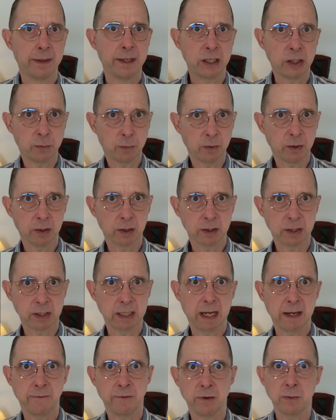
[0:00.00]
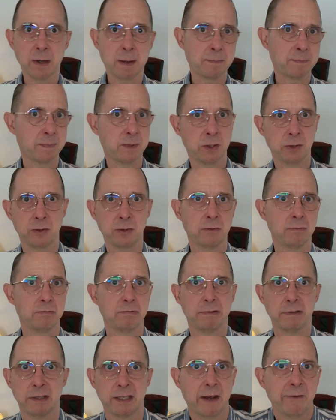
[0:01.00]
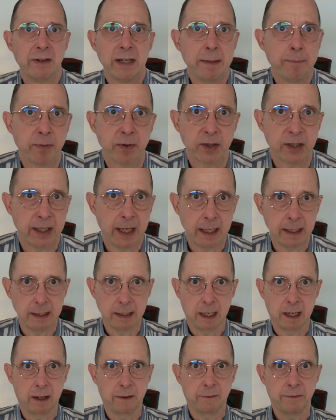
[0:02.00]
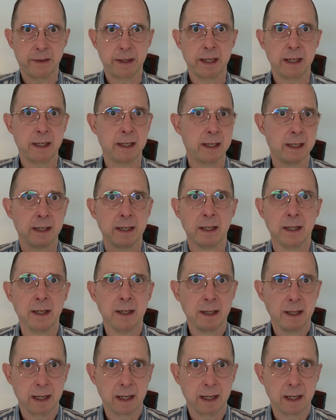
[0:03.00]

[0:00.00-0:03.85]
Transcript: This will save you up to 70% of the